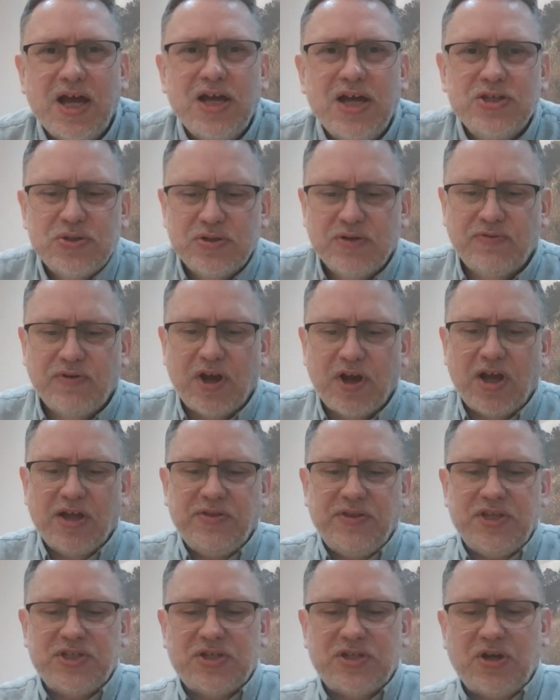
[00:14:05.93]
Sort of
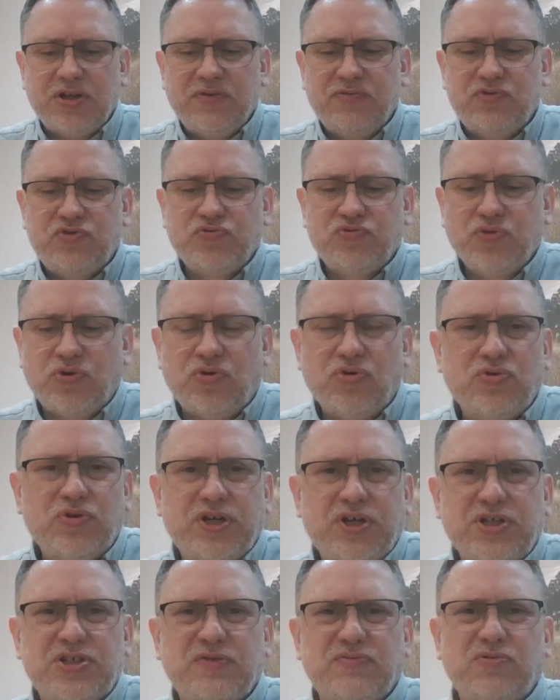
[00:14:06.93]
these kind of
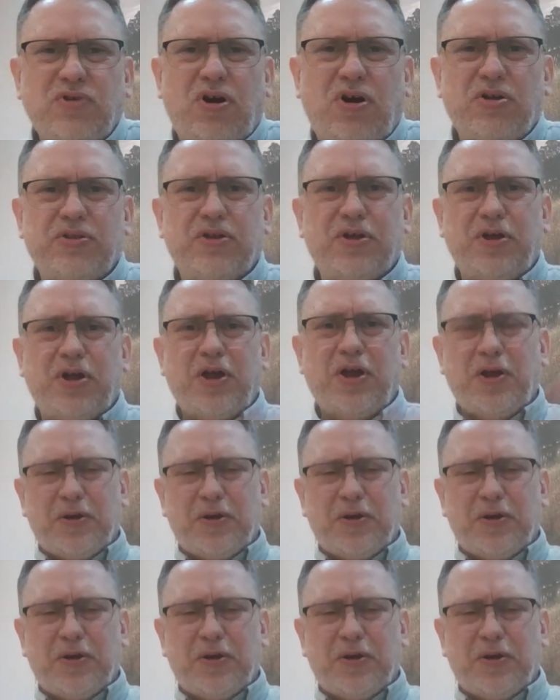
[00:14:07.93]
drawings of rather,